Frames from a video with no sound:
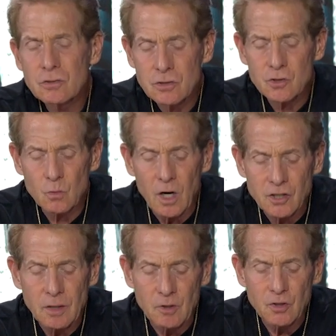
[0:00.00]
Just watch.
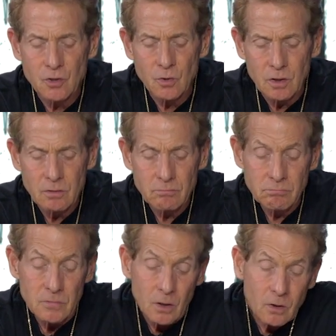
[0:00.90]
I'm going to do it.
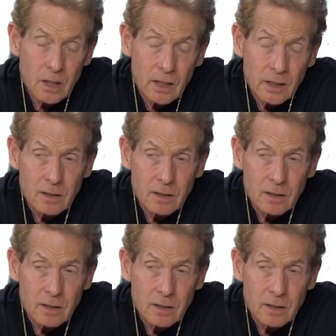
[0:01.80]
Okay,